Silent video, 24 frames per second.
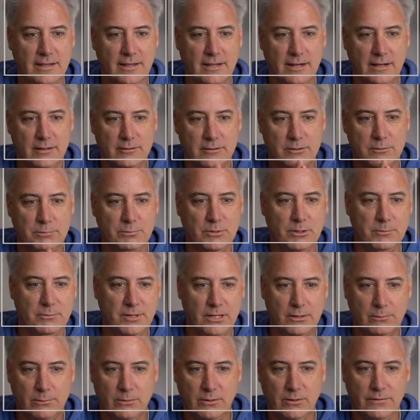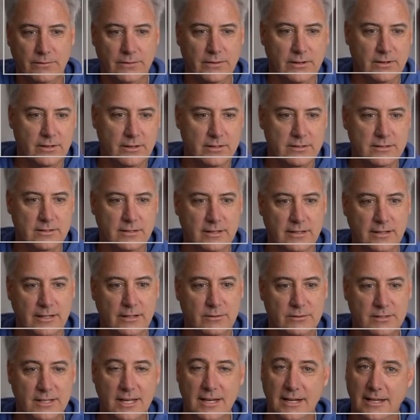then just put them on a rule of thirds. And it
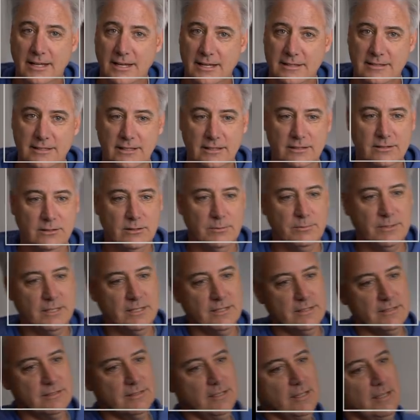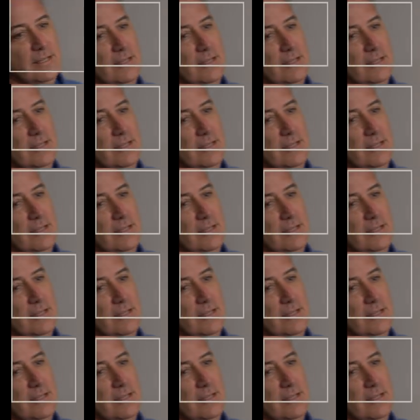was kind of gutsy too, because